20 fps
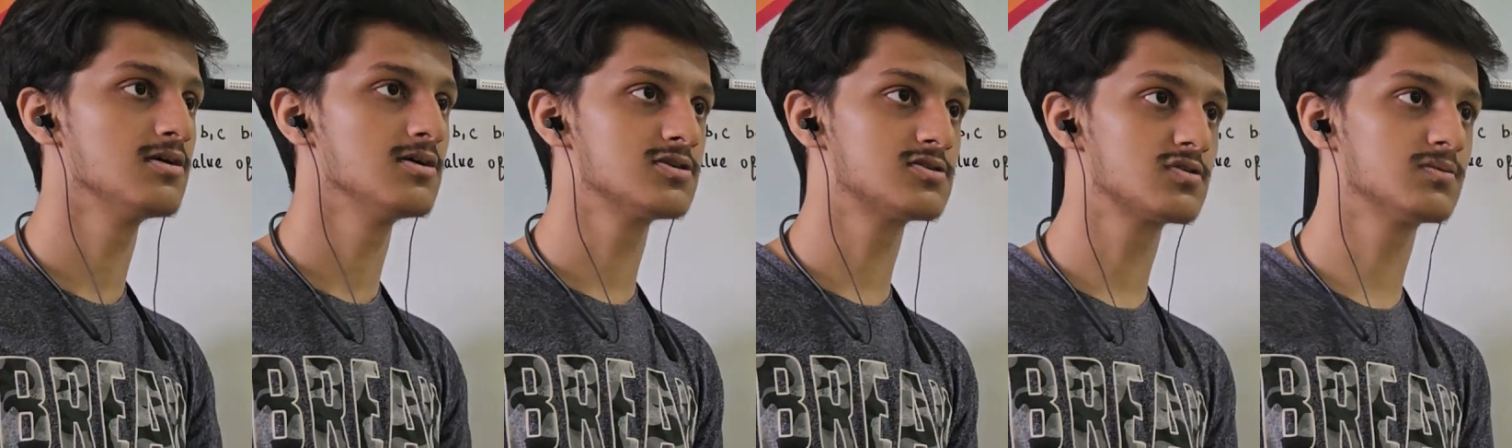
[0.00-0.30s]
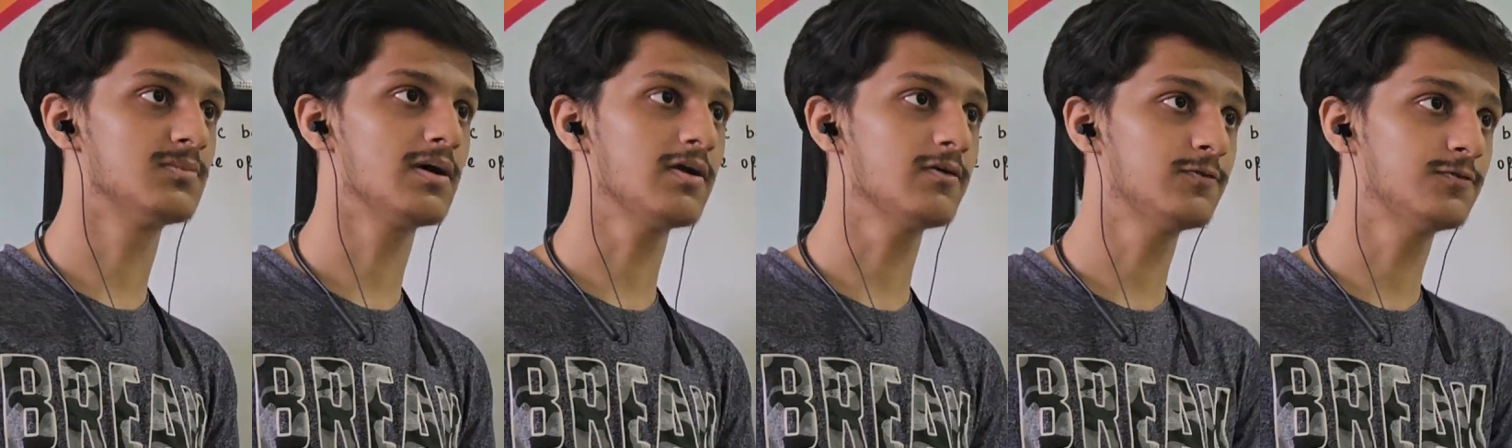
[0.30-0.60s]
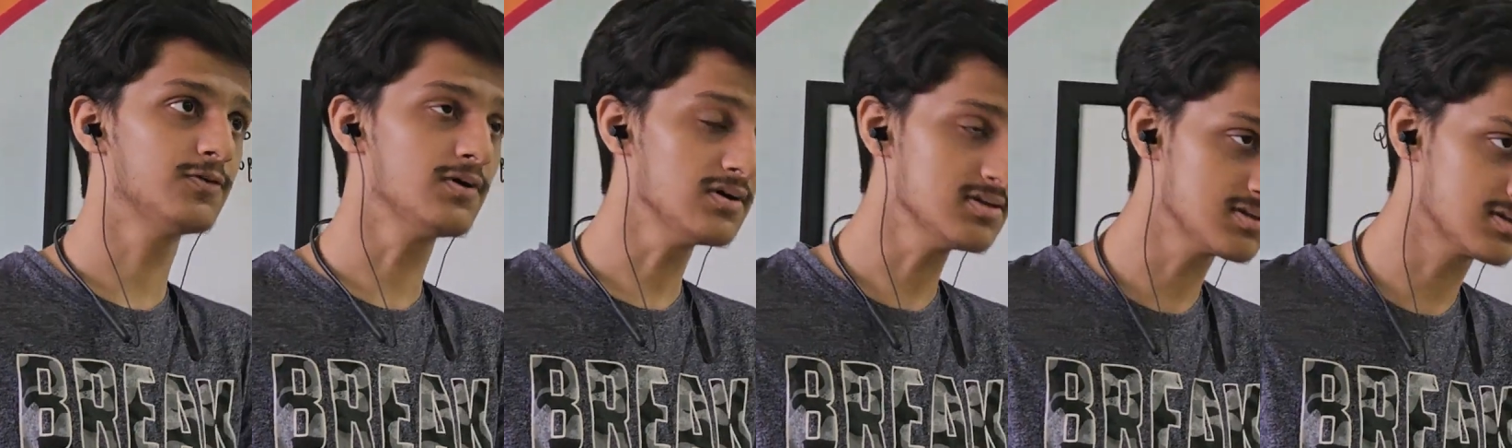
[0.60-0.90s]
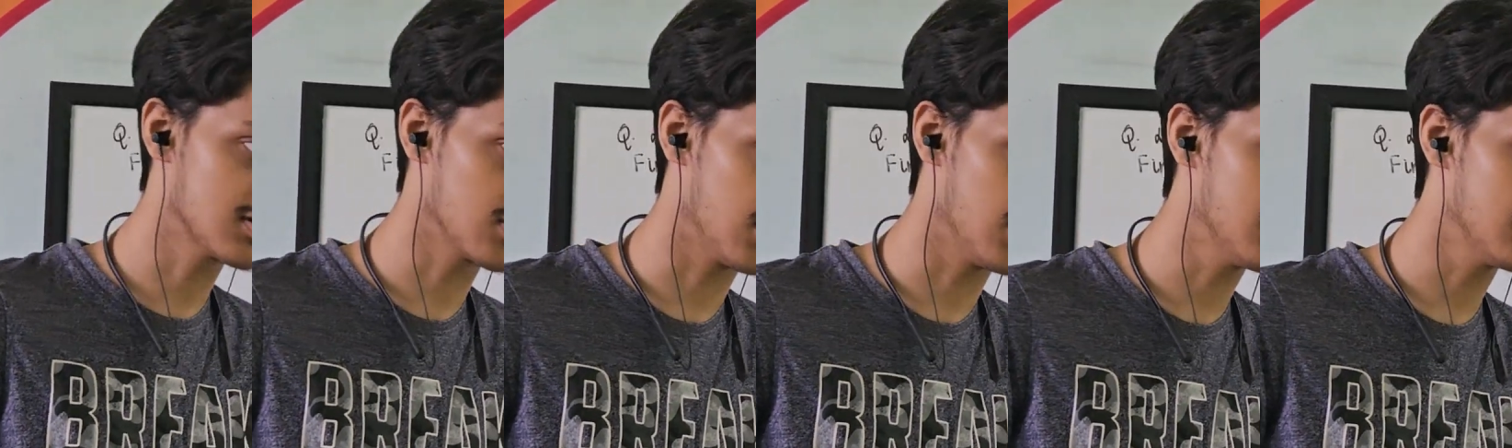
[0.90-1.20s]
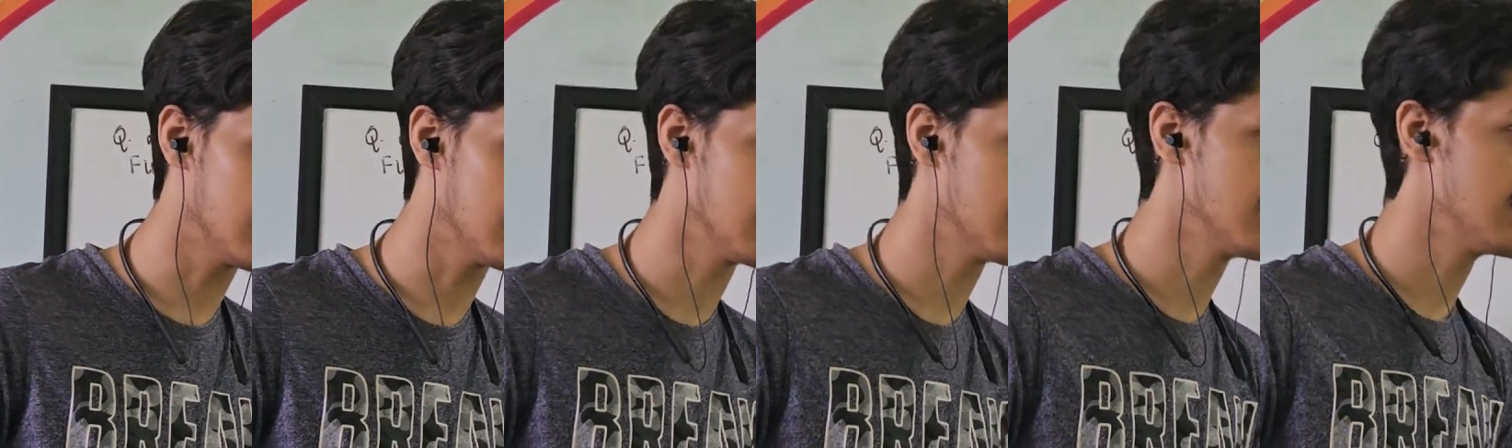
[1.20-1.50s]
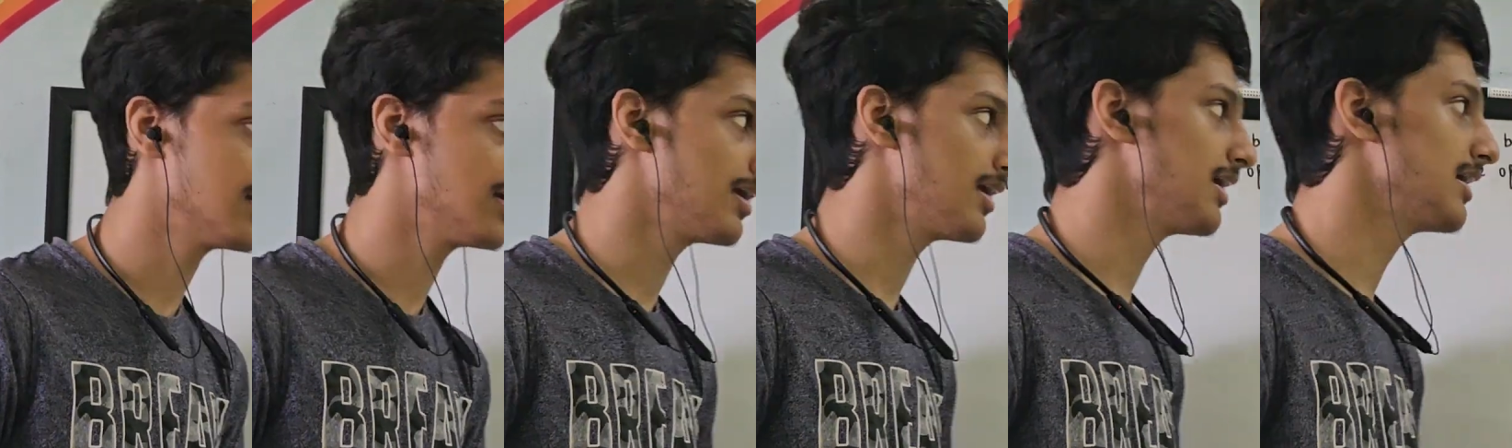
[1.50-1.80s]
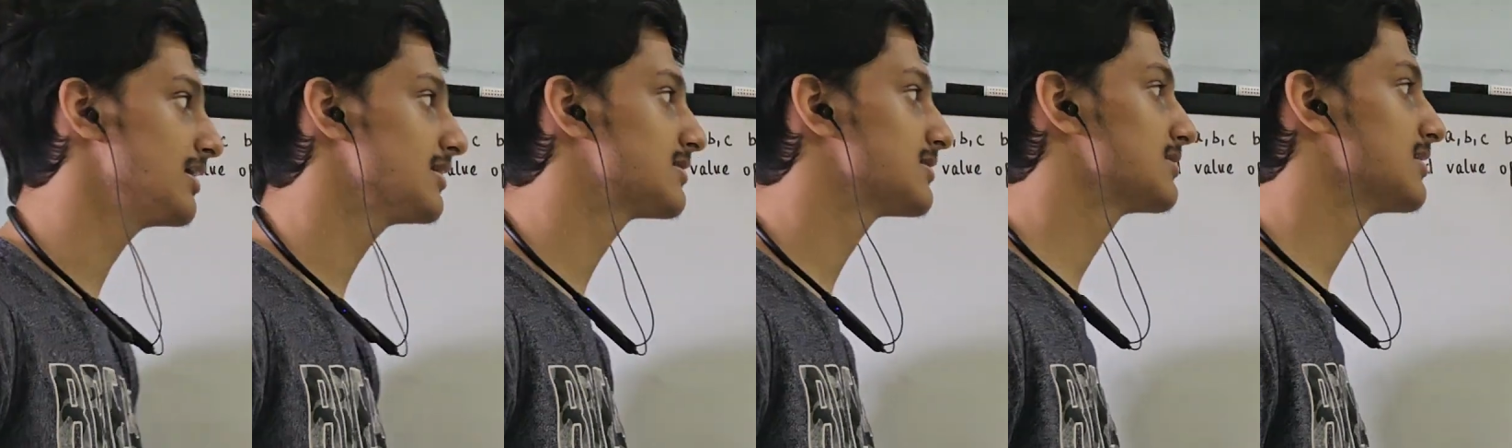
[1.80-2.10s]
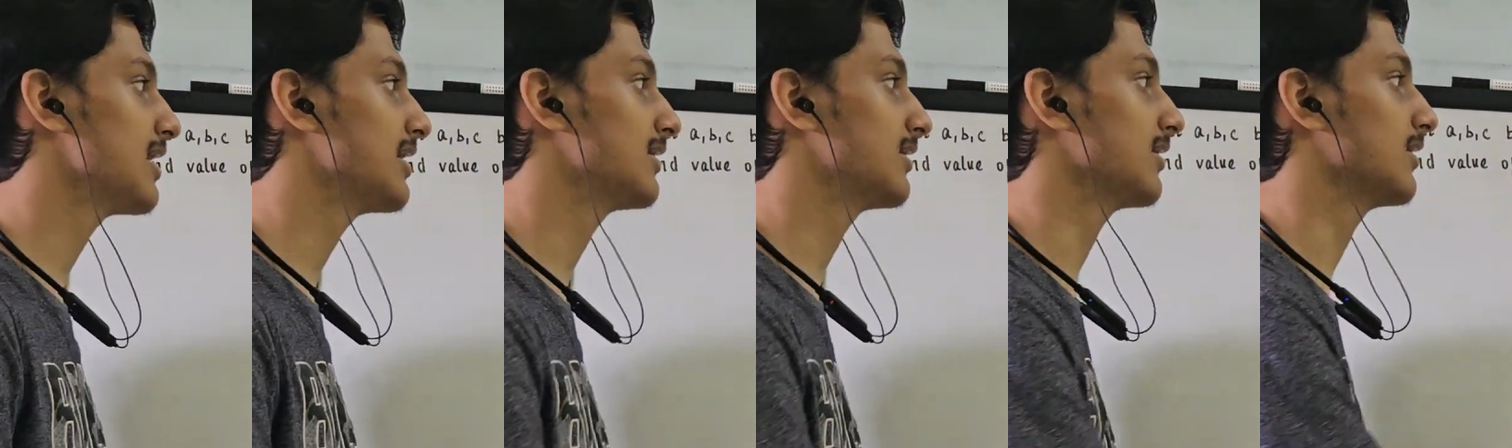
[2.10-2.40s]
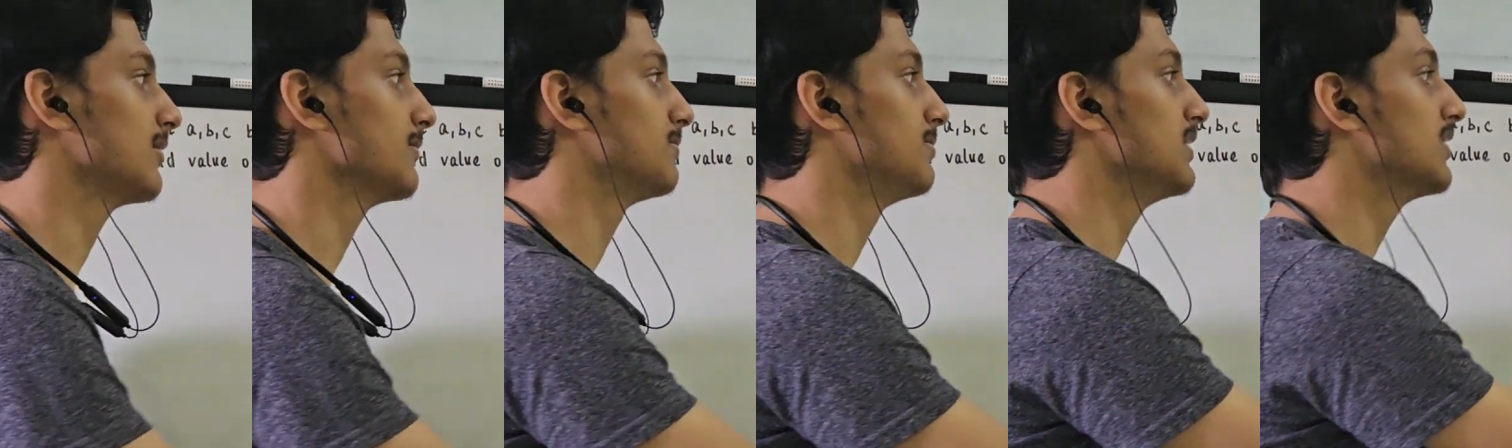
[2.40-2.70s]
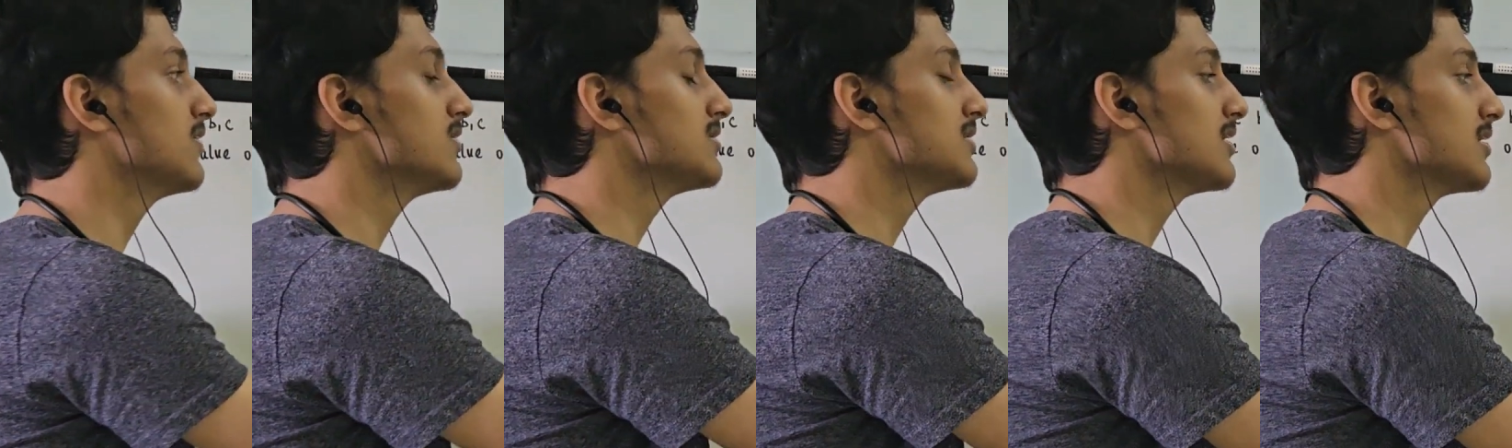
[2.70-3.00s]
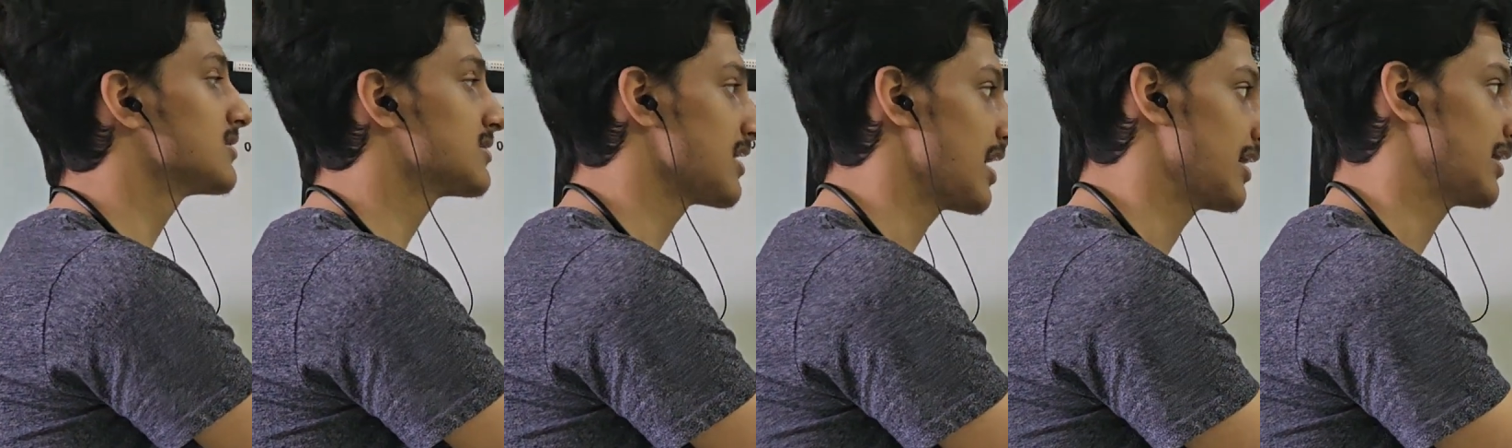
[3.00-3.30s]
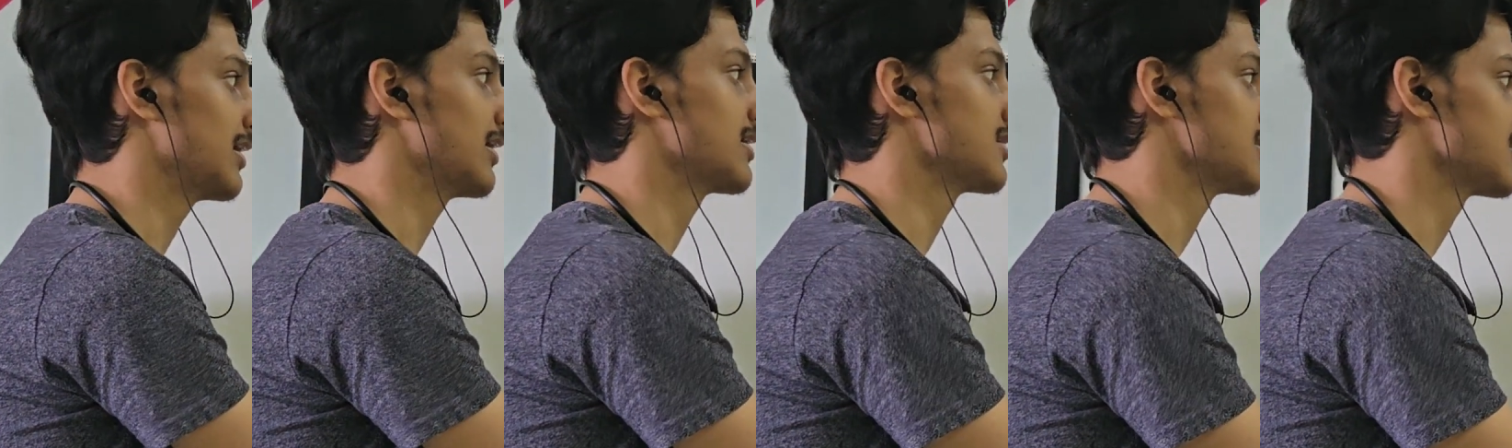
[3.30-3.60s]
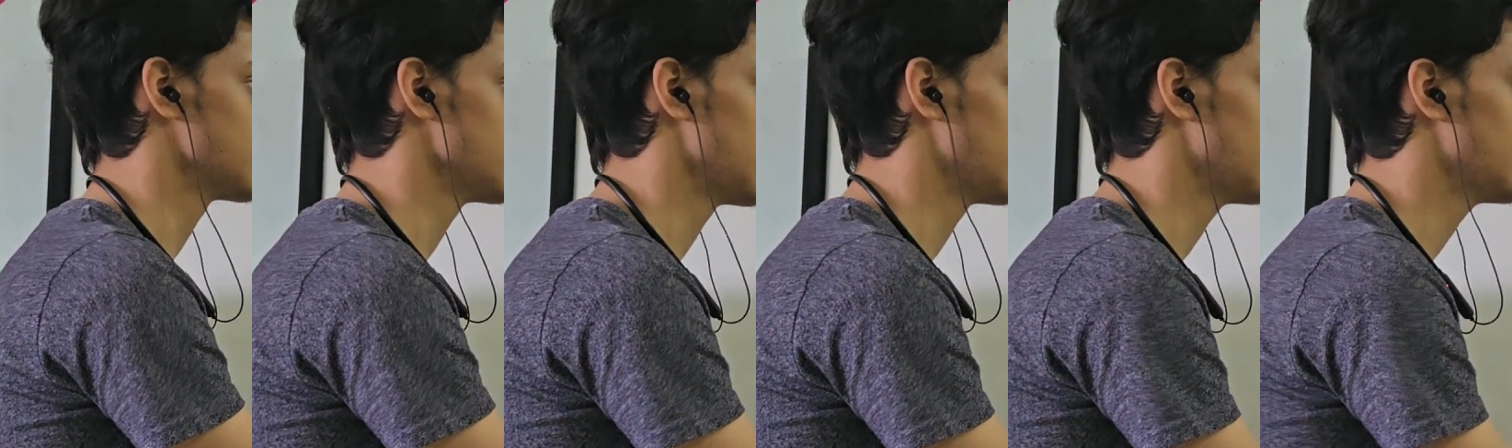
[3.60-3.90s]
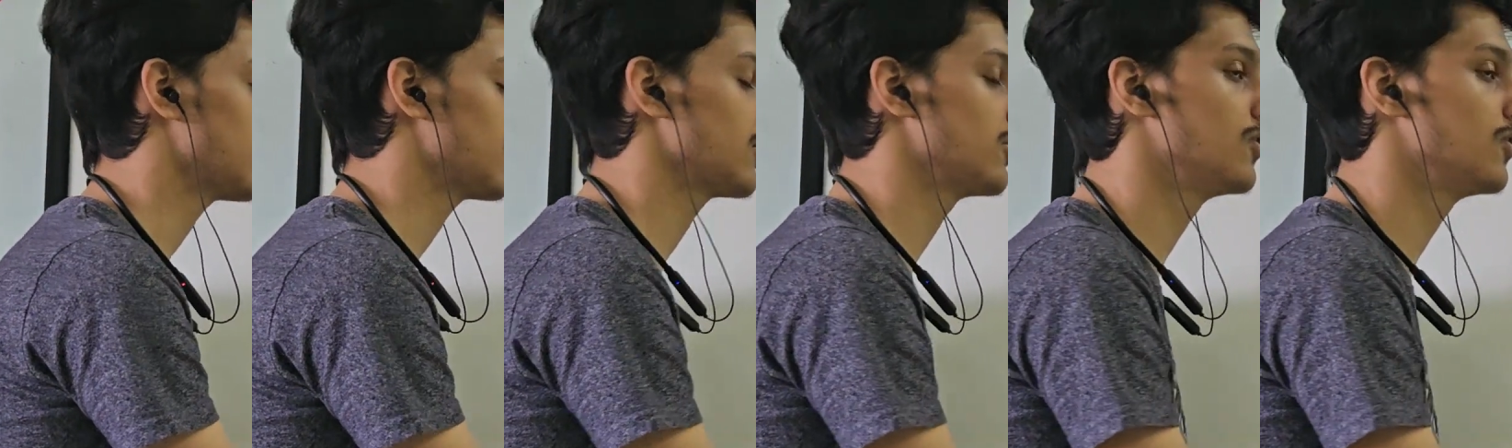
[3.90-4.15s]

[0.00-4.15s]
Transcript: So my first thought is that because they are cyclic and symmetric,